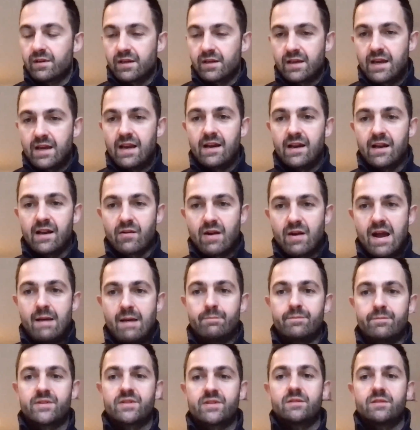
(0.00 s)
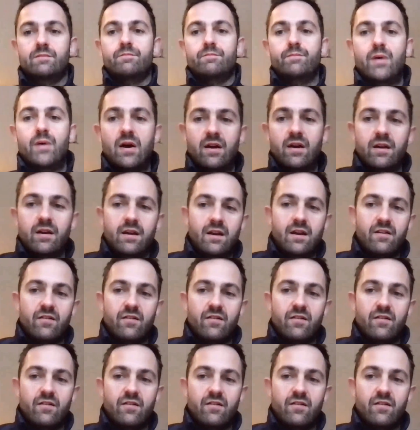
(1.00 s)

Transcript: kilograms per